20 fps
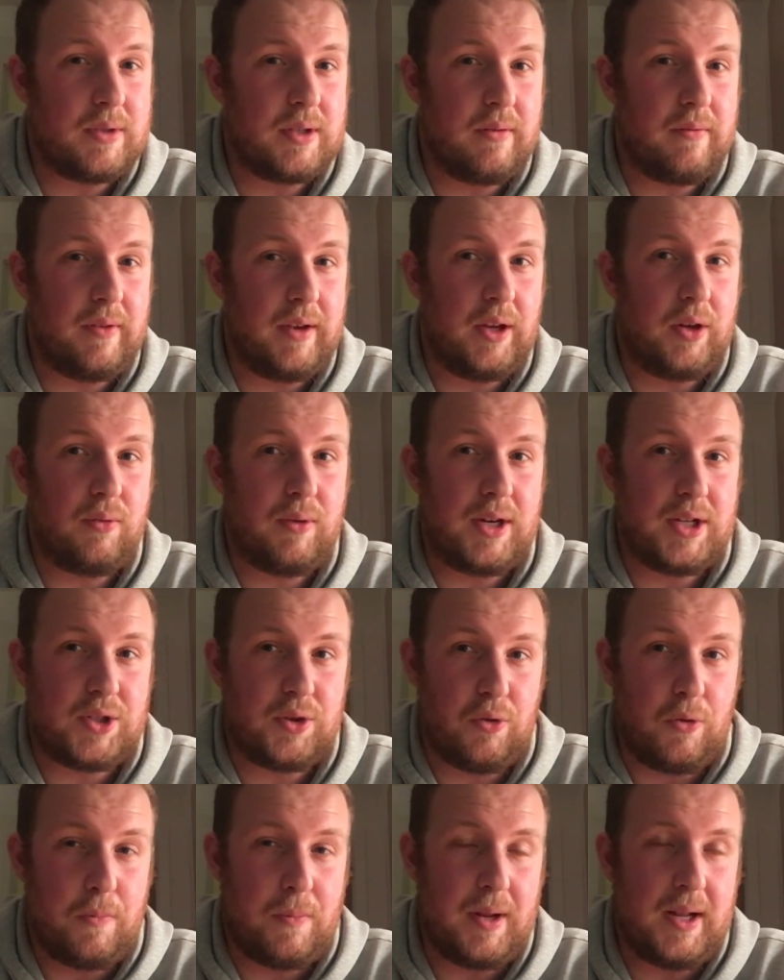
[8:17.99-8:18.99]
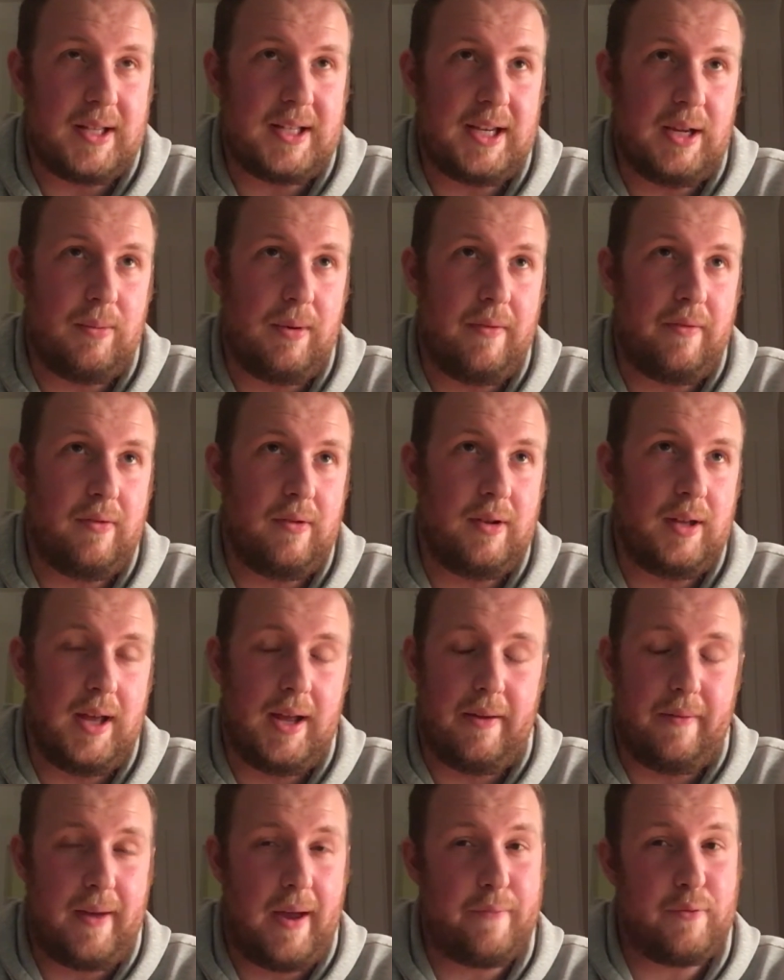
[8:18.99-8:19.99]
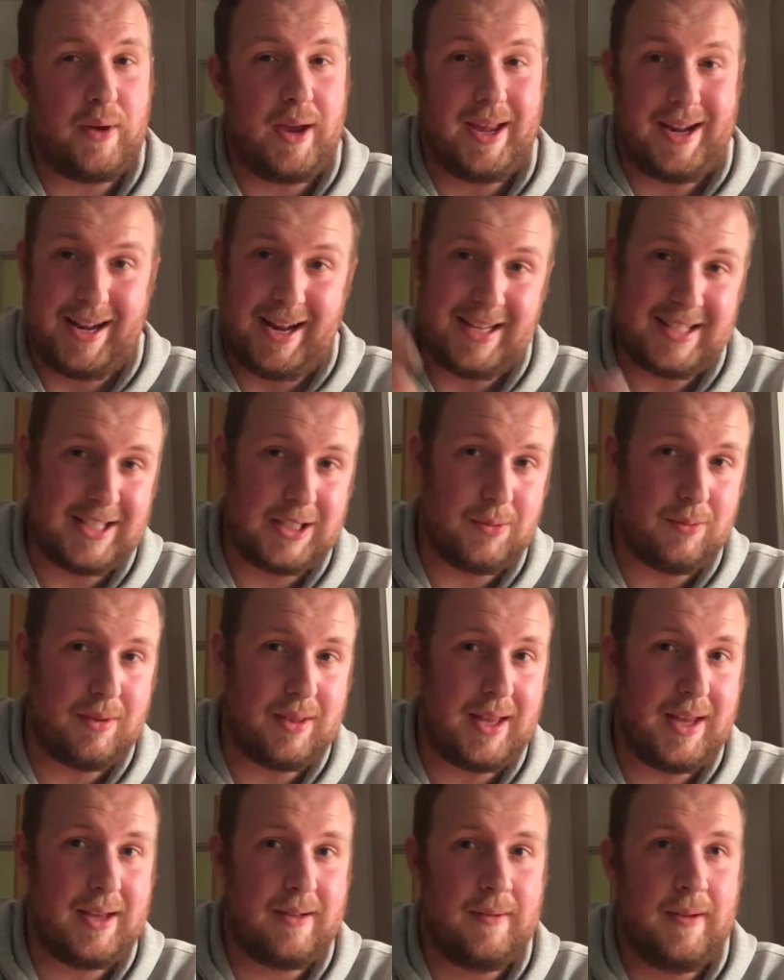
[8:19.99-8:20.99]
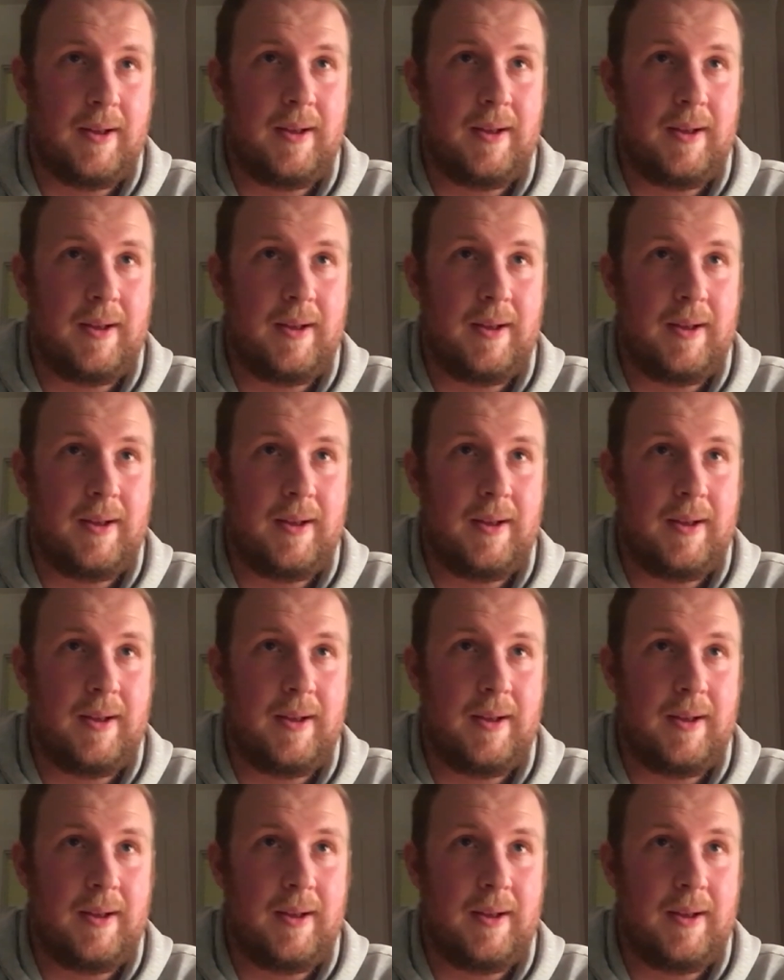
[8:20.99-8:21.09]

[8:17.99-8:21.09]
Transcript: of increased your ability. Have you had lessons with that?